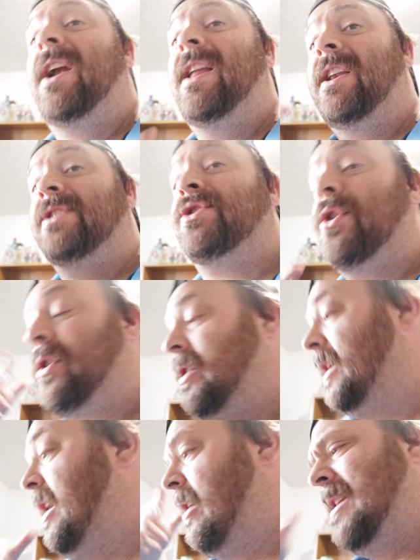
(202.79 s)
in a
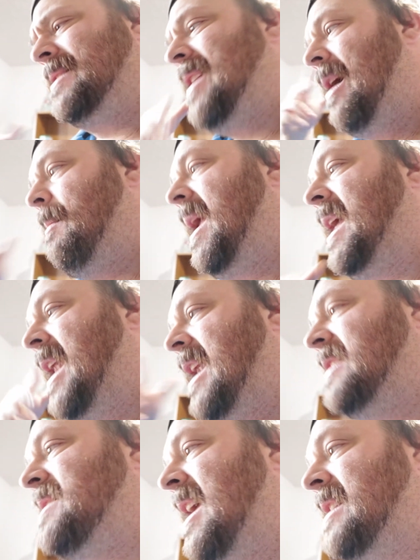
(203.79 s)
circle here and it's not making
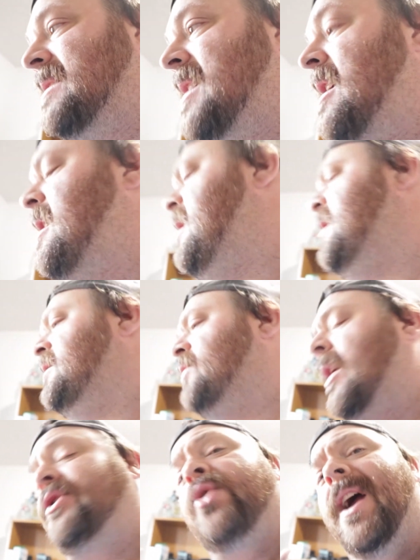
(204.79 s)
any sense. So
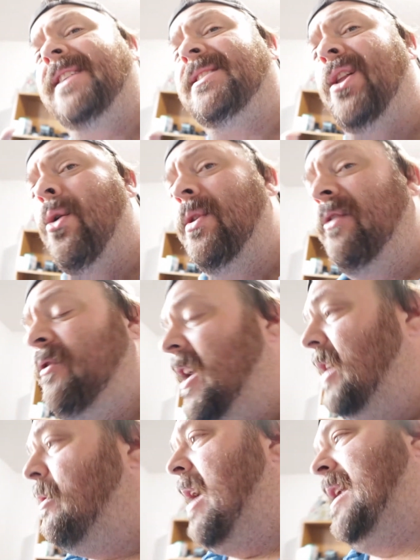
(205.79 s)
I try slowing the
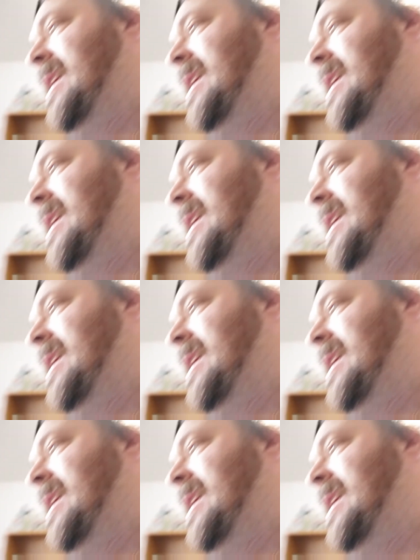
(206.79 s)
feed rate